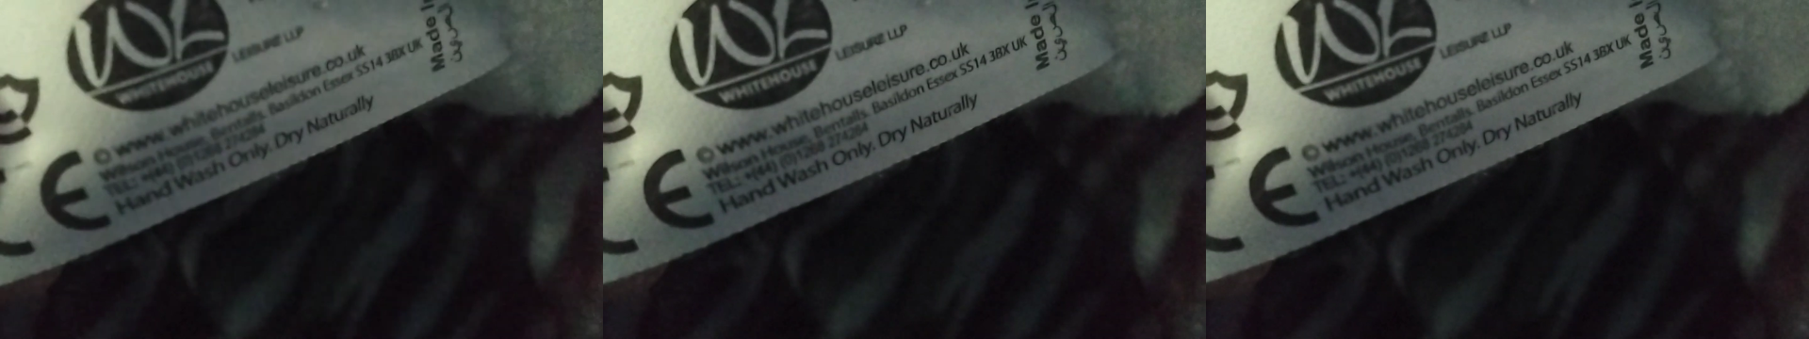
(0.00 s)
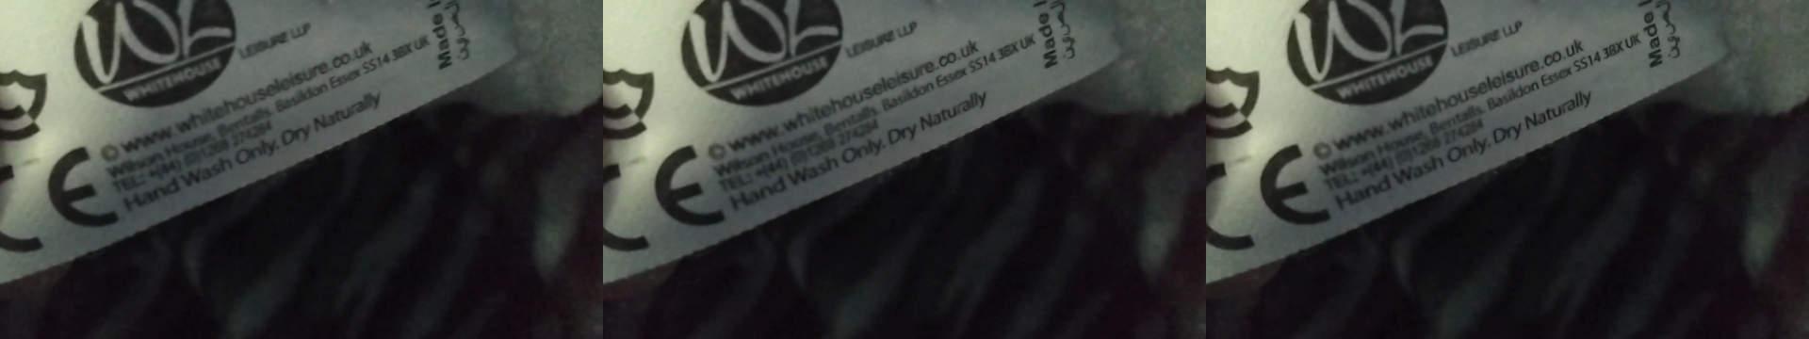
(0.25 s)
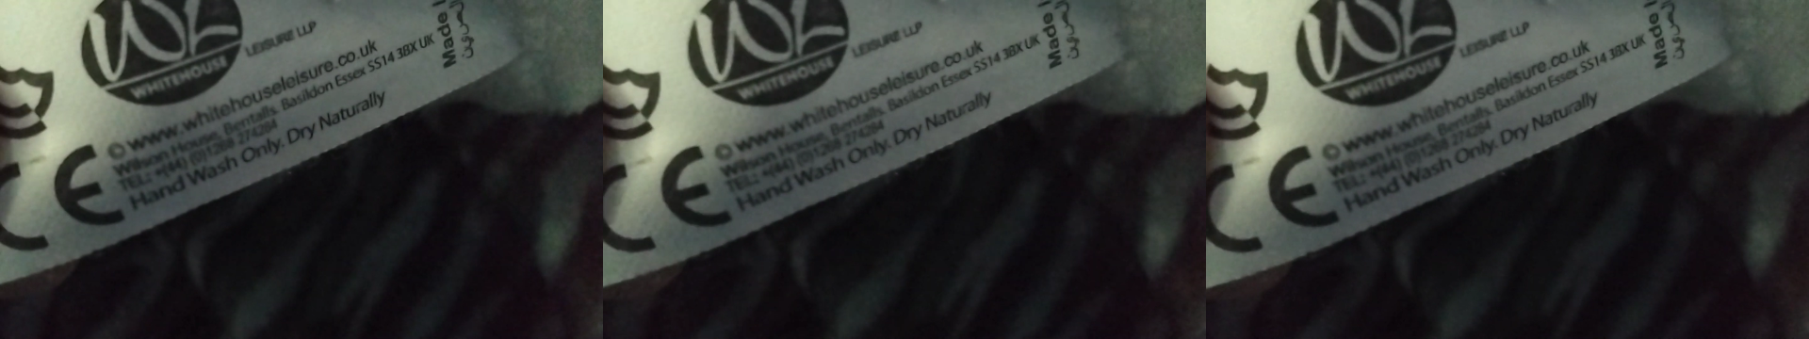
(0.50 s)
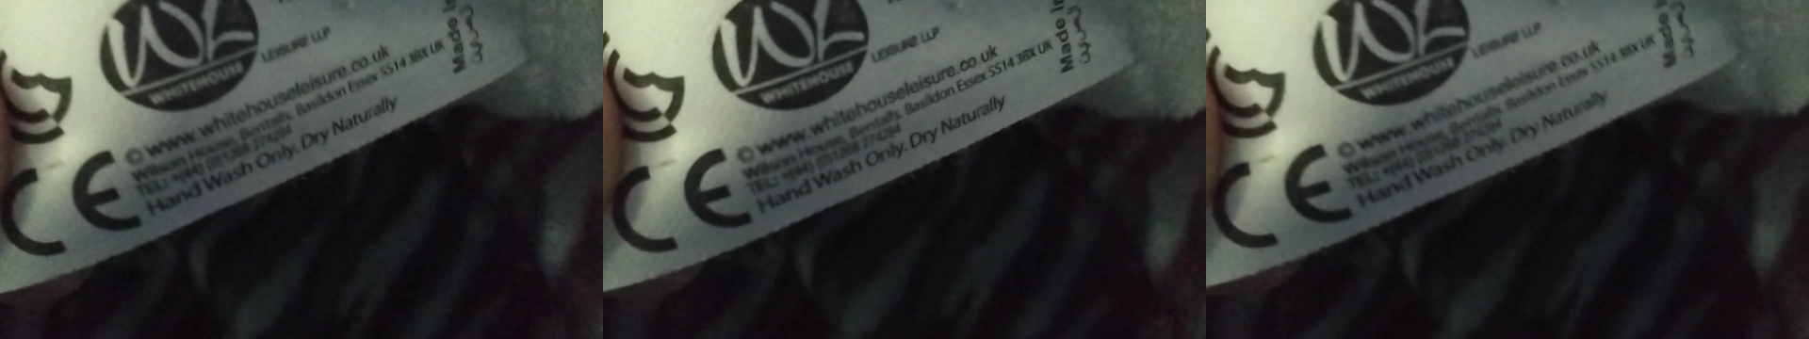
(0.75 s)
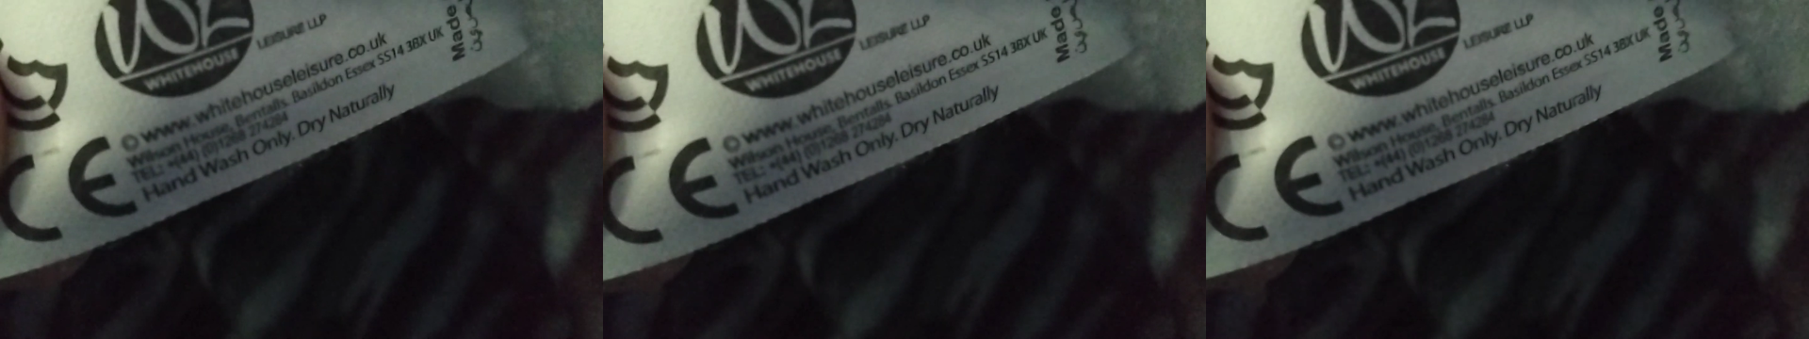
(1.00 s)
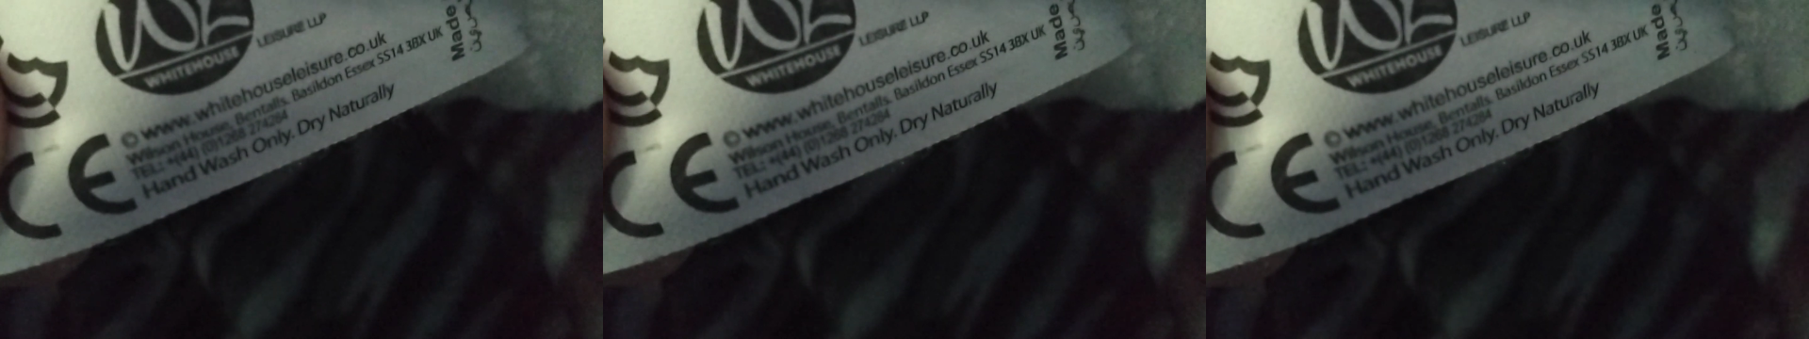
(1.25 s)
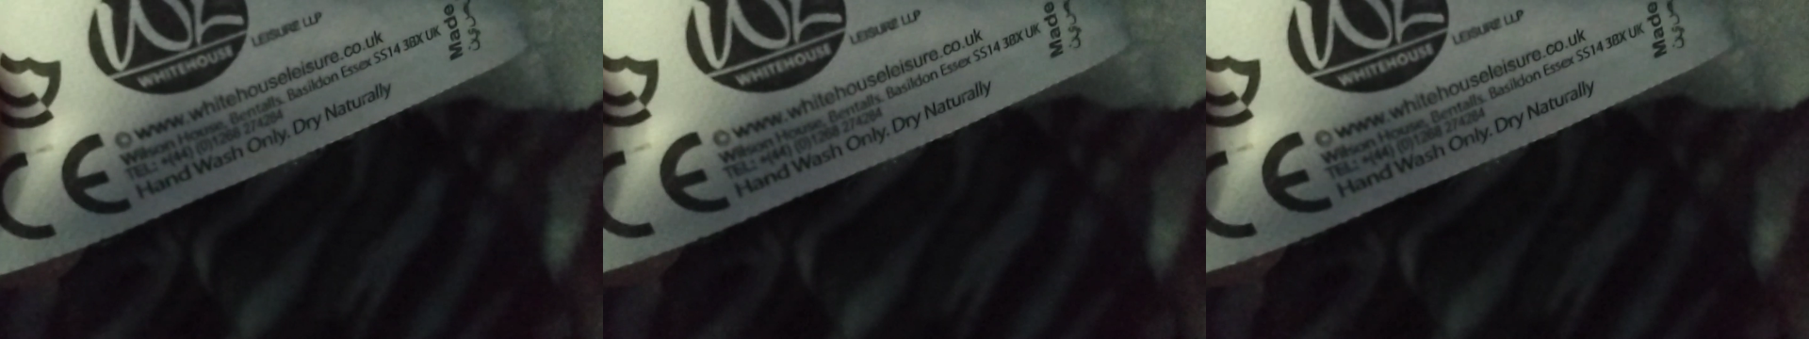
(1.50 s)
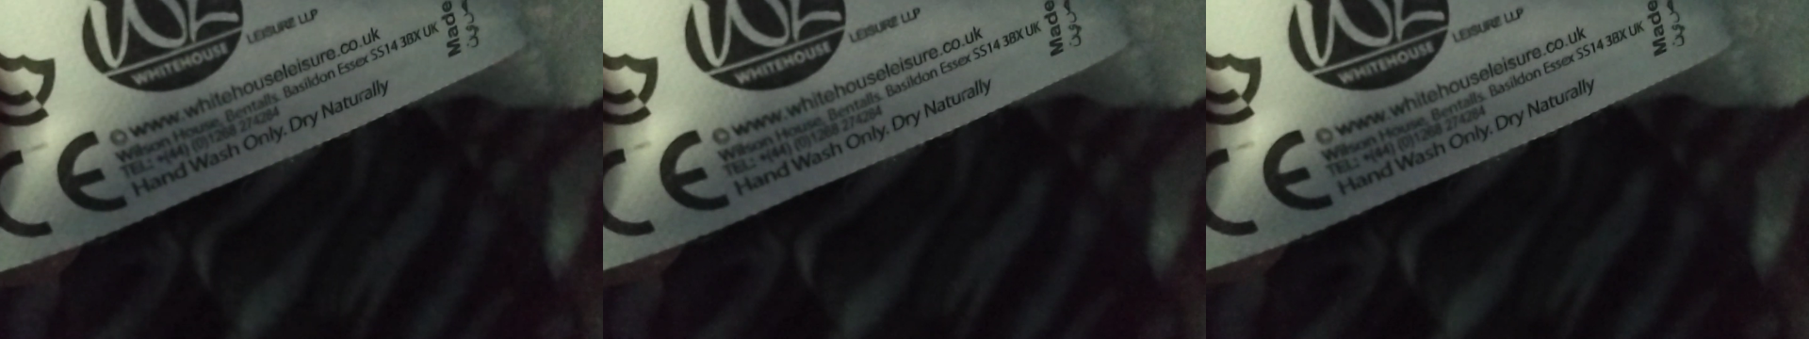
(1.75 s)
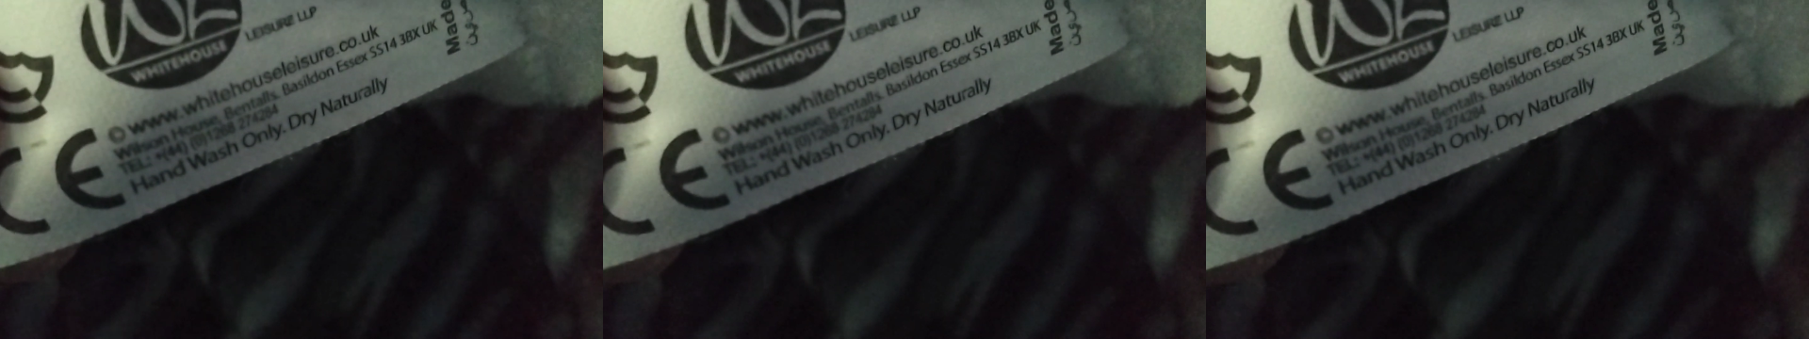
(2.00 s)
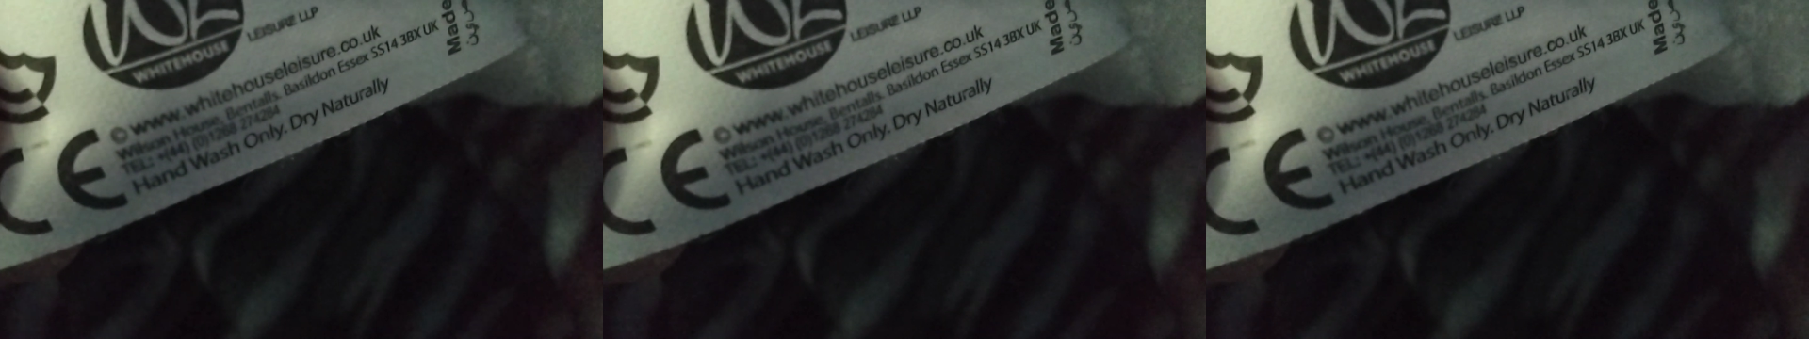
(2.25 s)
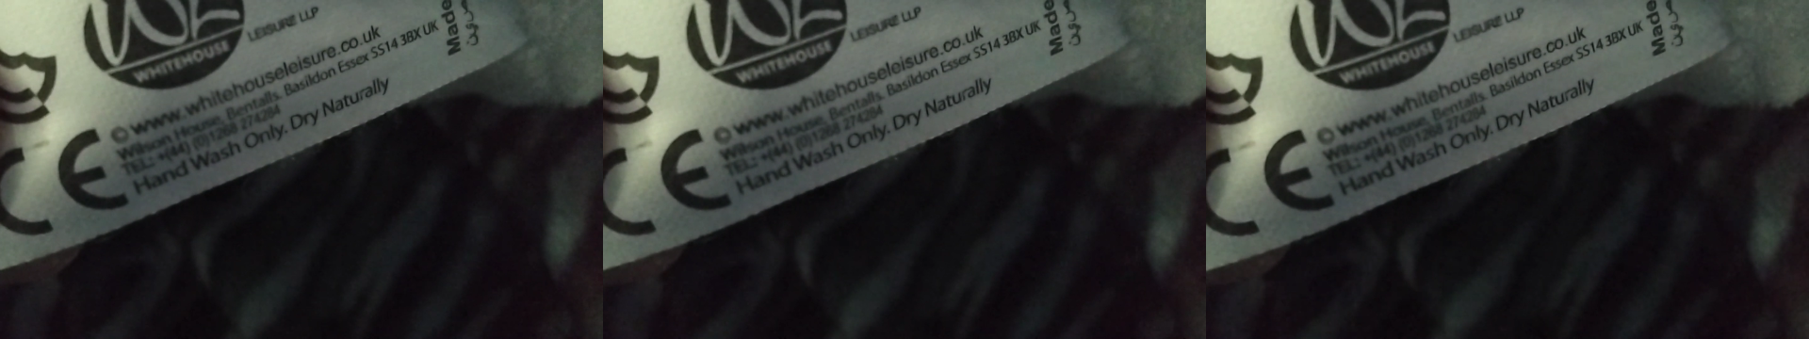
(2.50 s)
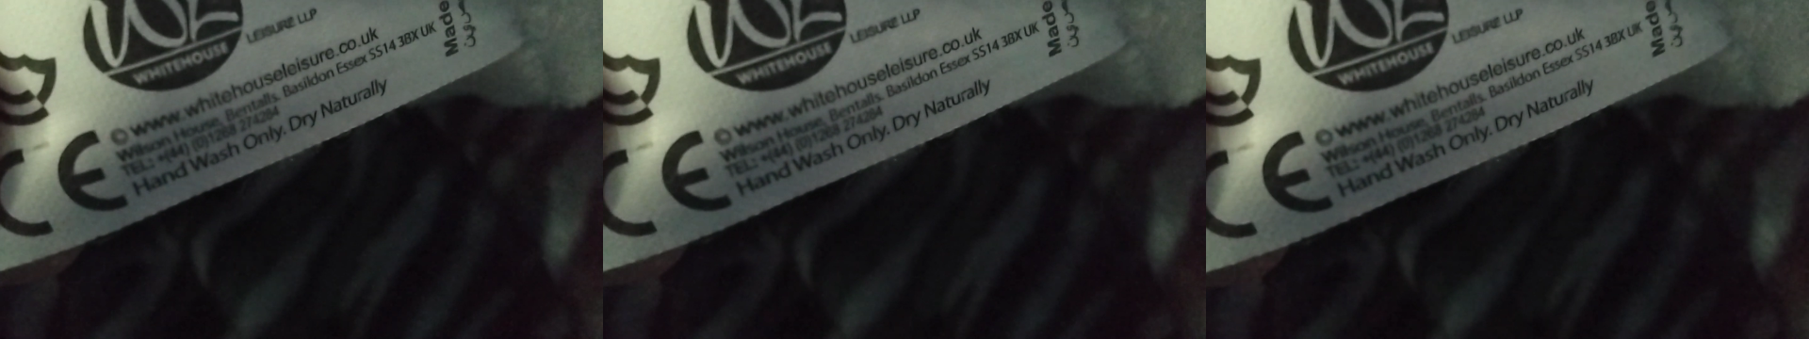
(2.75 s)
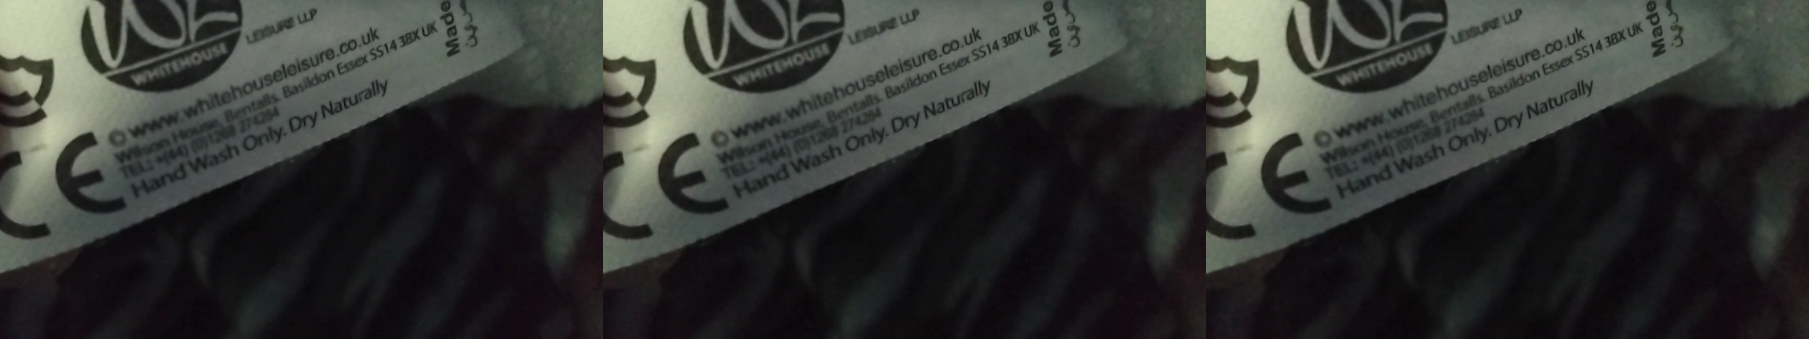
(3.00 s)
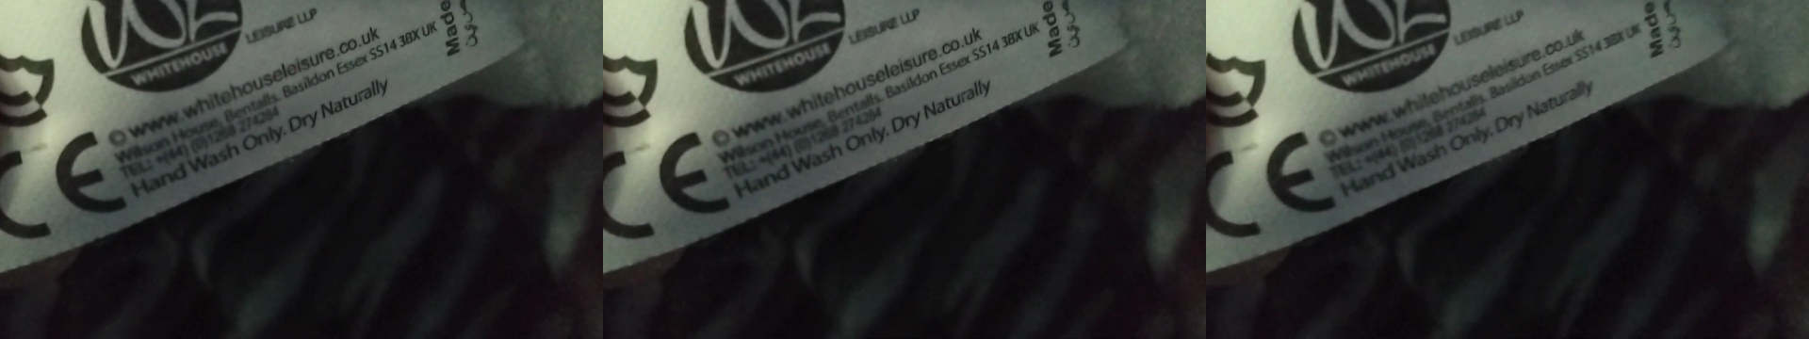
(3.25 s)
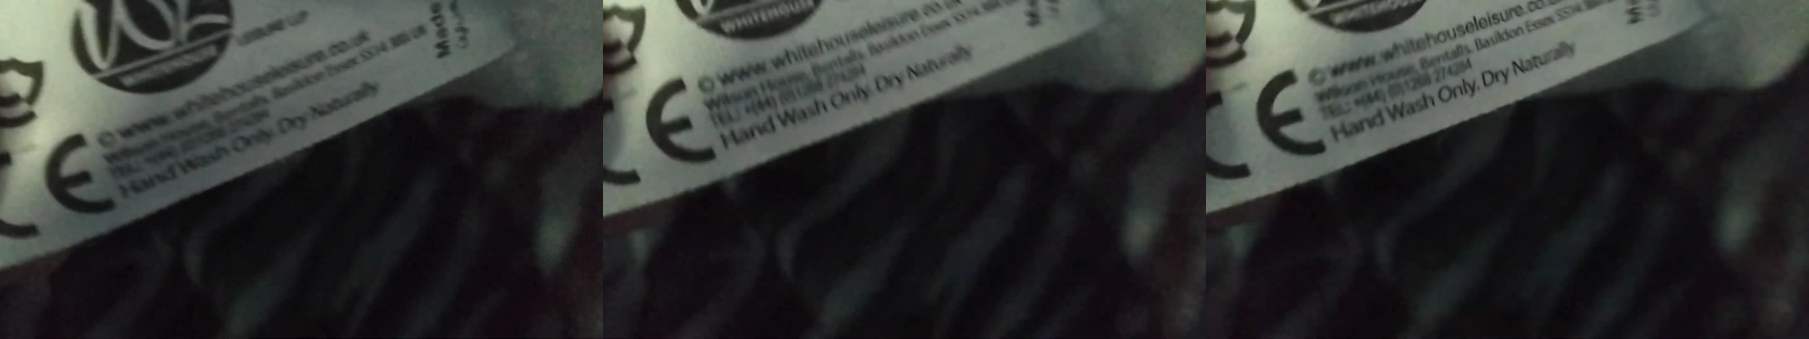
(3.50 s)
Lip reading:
Nobody's mouth can be seen.